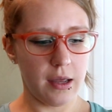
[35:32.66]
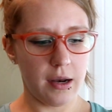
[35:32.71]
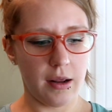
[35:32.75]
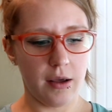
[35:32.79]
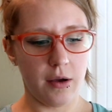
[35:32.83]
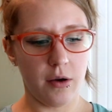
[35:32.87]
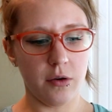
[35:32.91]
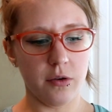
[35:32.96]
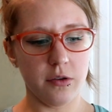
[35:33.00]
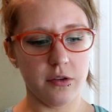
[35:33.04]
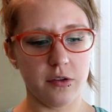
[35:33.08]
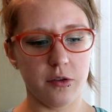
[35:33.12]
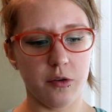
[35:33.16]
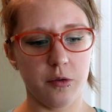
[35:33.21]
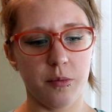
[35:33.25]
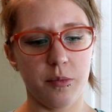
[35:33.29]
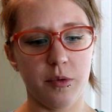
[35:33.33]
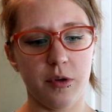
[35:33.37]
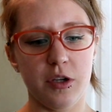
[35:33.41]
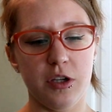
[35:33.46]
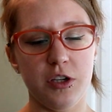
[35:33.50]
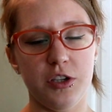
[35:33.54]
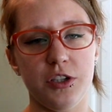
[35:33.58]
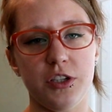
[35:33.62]
And I also
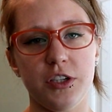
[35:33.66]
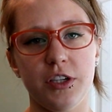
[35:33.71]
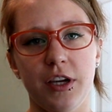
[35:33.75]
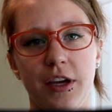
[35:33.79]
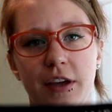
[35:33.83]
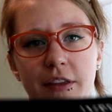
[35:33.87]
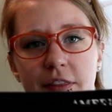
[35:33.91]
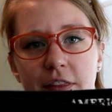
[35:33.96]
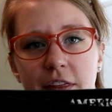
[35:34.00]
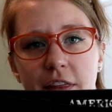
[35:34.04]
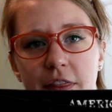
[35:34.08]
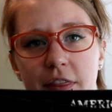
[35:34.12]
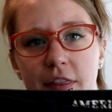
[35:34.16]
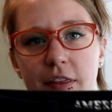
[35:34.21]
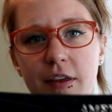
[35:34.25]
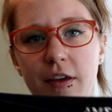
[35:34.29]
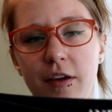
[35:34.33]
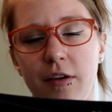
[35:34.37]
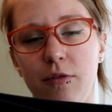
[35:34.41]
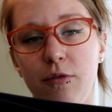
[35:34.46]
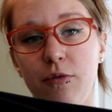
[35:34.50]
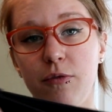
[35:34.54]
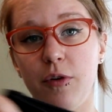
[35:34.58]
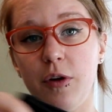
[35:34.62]
appreciate that
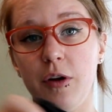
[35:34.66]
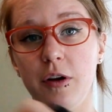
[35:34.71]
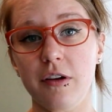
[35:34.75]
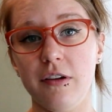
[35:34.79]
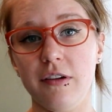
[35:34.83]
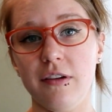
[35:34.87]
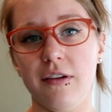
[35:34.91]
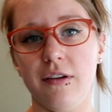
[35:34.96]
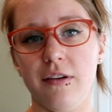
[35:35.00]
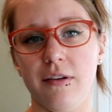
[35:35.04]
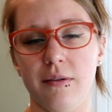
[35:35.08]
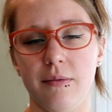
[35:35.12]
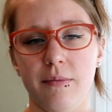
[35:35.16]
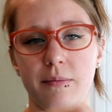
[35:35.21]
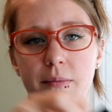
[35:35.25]
the front